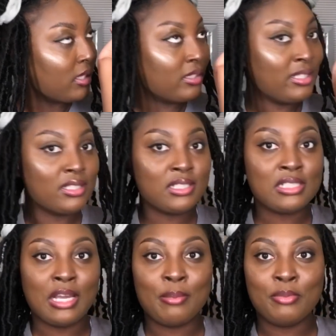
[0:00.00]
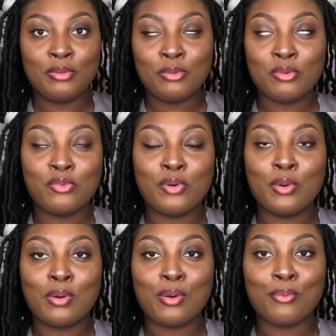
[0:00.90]
this is a
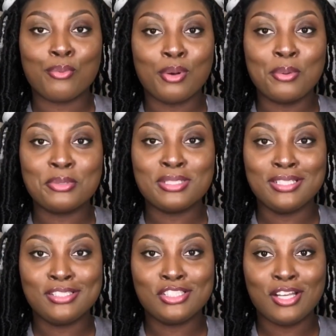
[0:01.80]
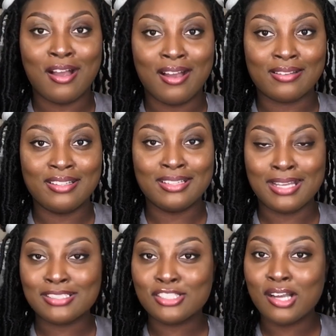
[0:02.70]
beautiful rosy chocolate,
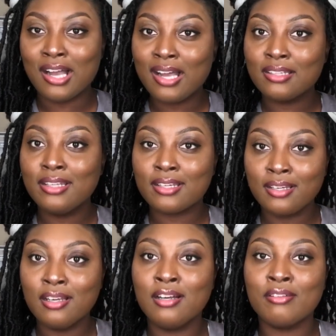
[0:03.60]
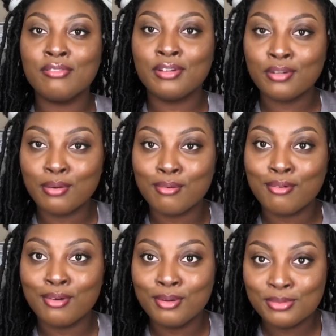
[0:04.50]
like chocolate covered
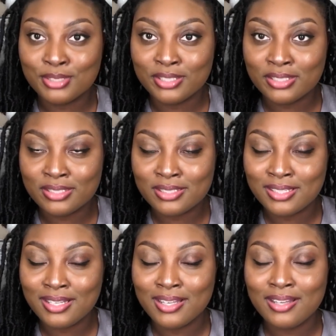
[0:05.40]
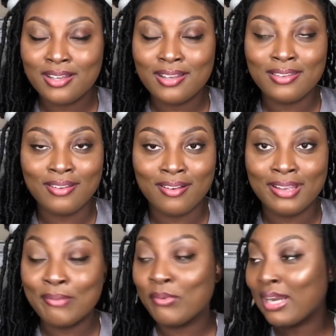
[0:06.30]
roses y'all
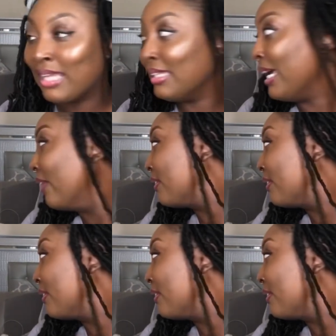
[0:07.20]
and what i layer